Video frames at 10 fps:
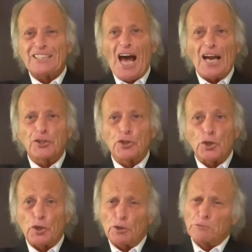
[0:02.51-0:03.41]

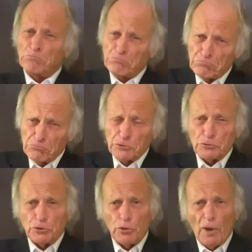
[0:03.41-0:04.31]
Doctor,
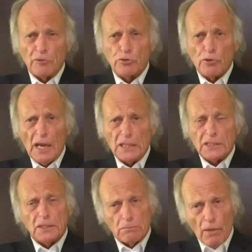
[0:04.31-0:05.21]
do you have
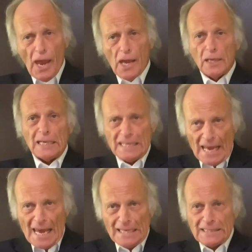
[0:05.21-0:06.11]
stress? Ma'am,
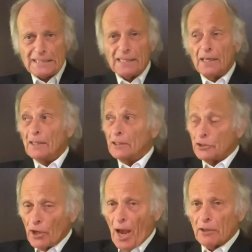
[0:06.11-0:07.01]
yes.
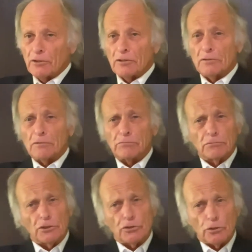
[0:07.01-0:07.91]
Doctor,
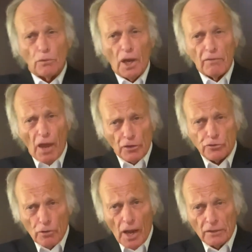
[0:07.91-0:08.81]
does your wife have
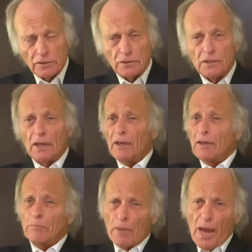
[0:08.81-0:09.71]
stress?
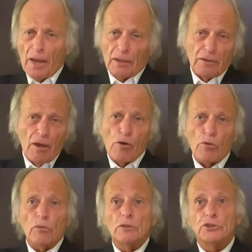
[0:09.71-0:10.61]
Ma'am,
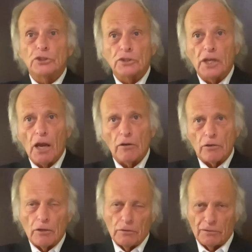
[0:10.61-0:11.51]
no, she's a carrier.